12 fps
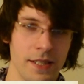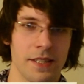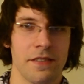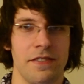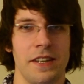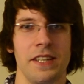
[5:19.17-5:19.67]

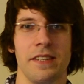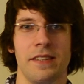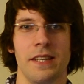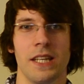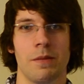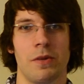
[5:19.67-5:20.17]
The funny
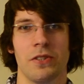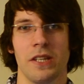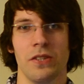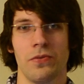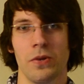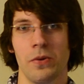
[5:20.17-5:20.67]
thing about
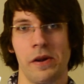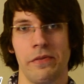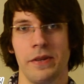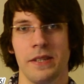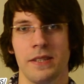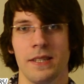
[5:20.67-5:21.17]

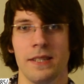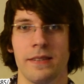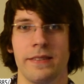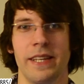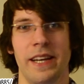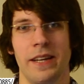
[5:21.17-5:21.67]
infographics
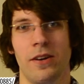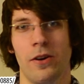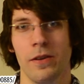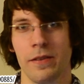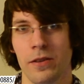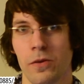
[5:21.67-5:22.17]
is they
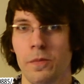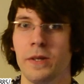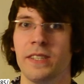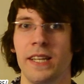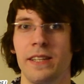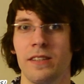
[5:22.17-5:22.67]
also
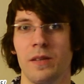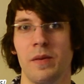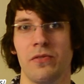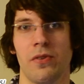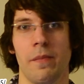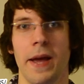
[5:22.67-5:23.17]
present some
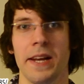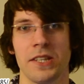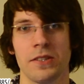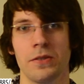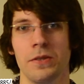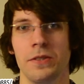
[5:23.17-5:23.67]

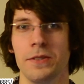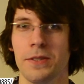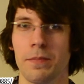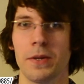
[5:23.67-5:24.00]
information to you,